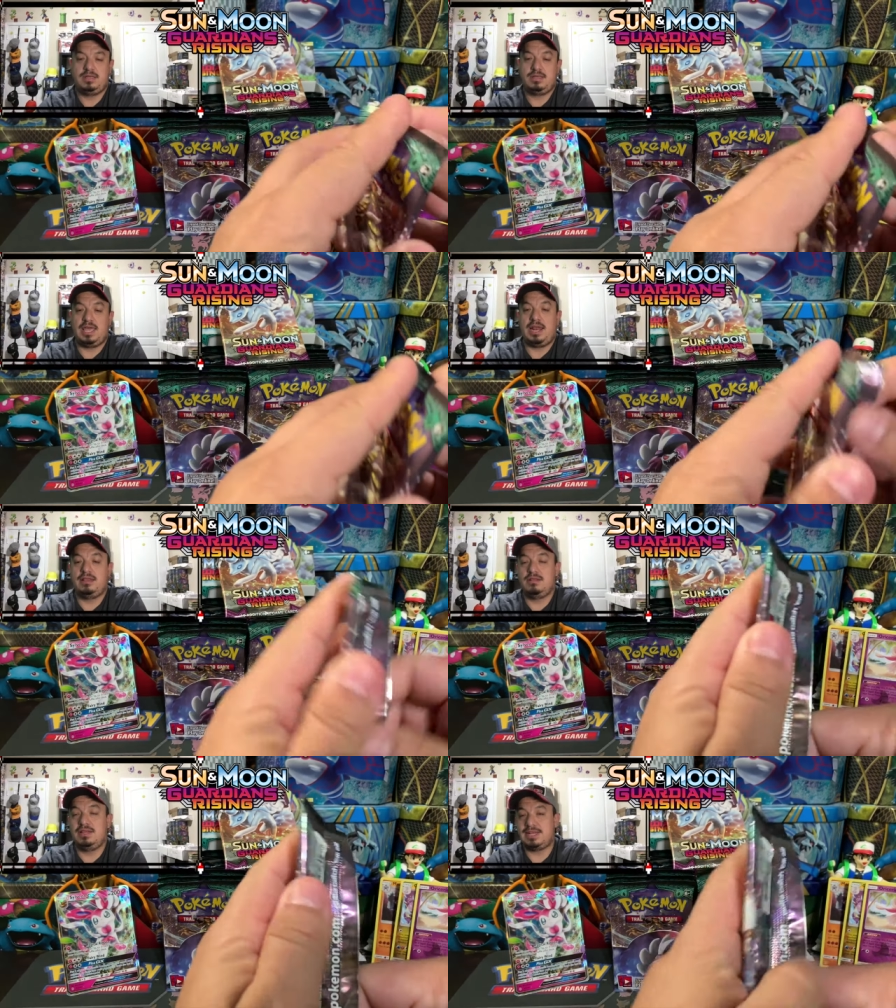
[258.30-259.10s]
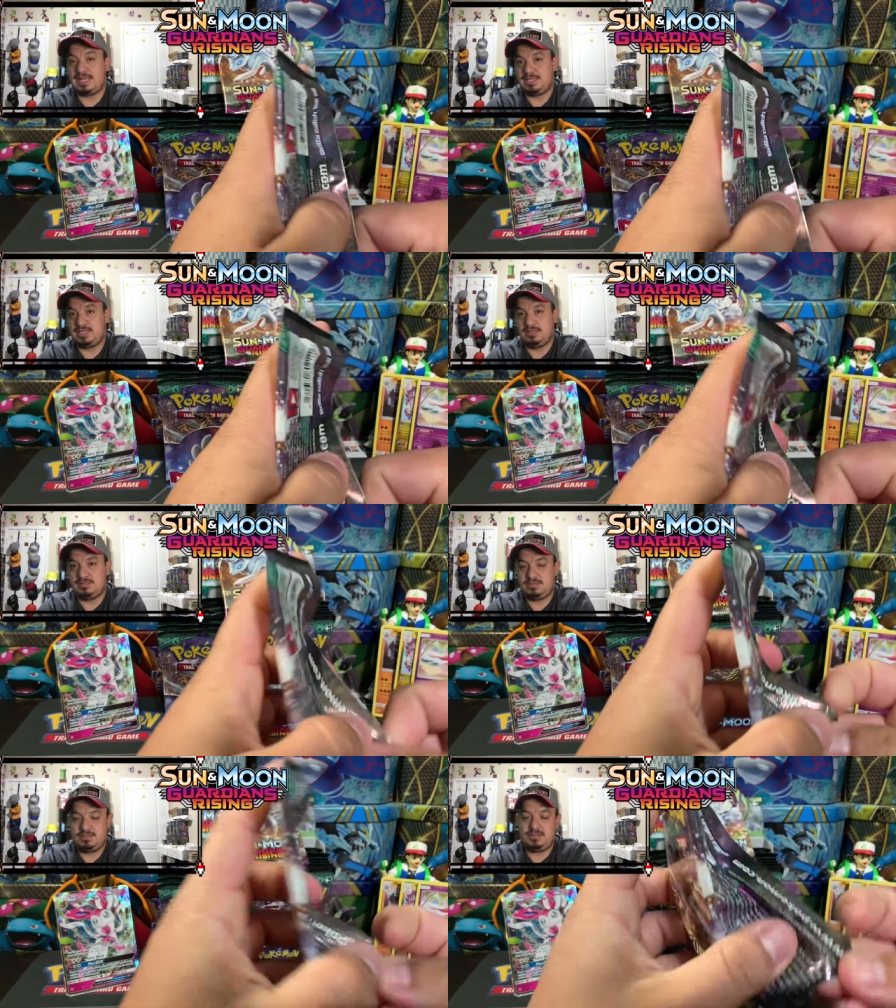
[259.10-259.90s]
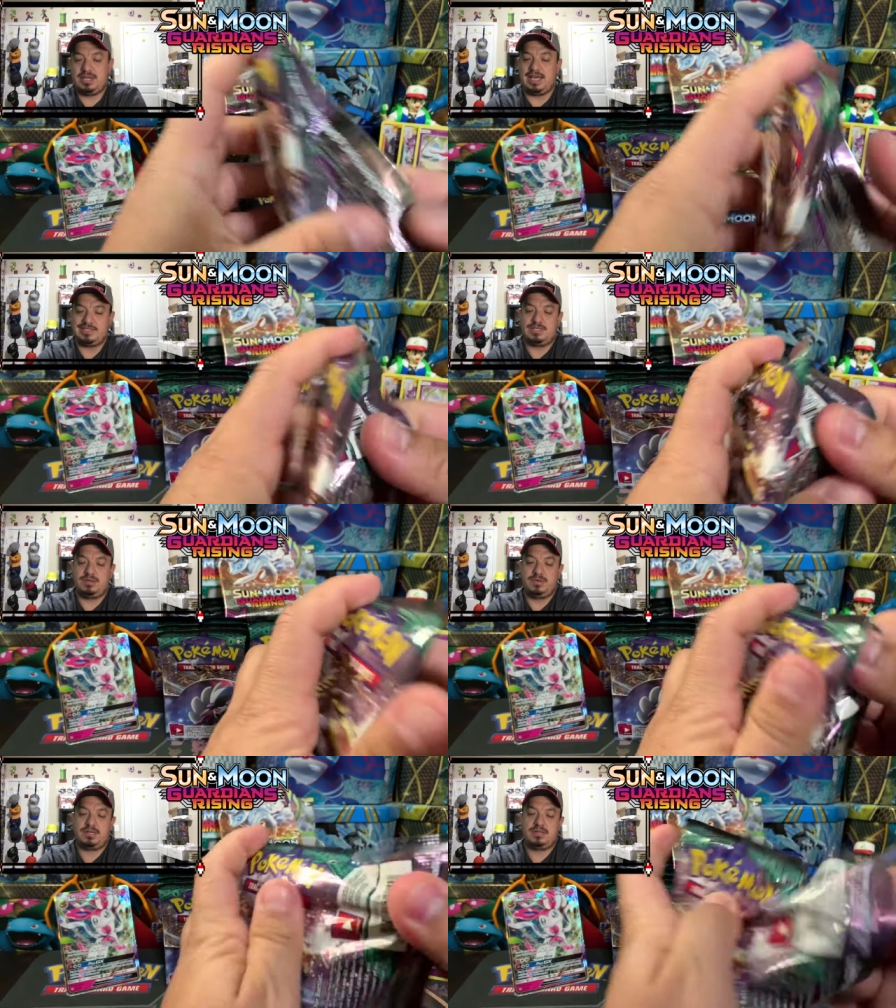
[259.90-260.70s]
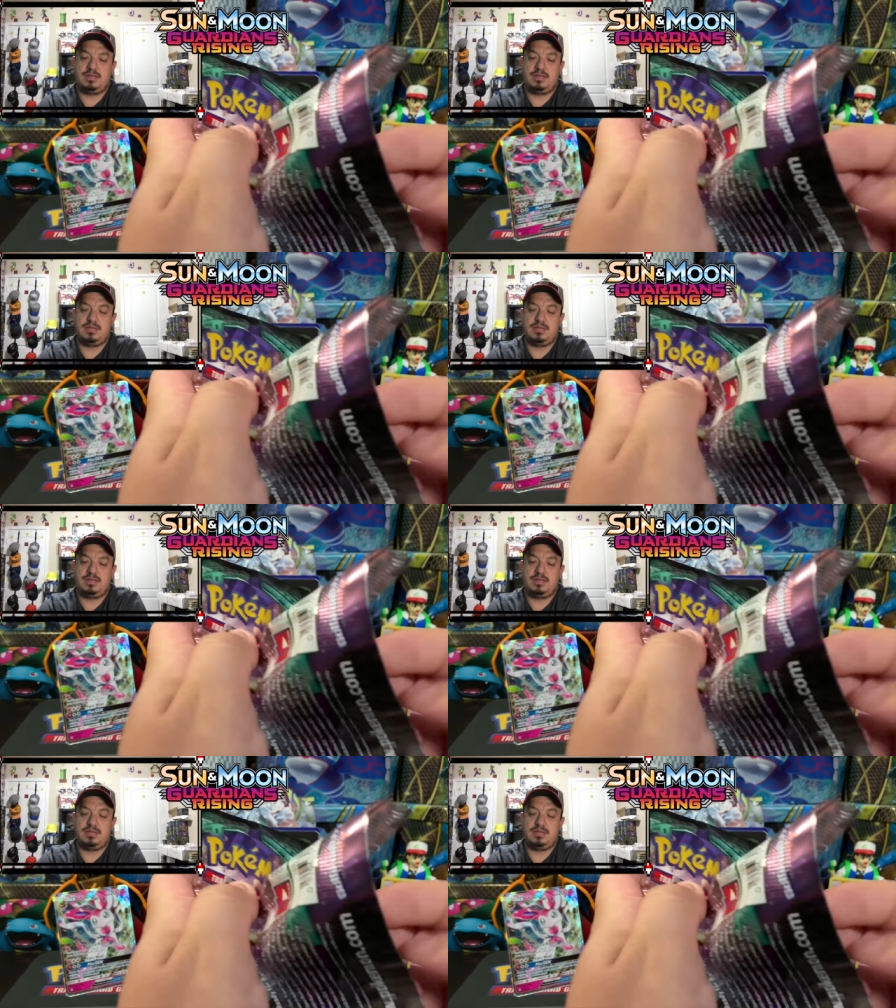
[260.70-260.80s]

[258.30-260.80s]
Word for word: That Alolan Ninetales, you guys know it.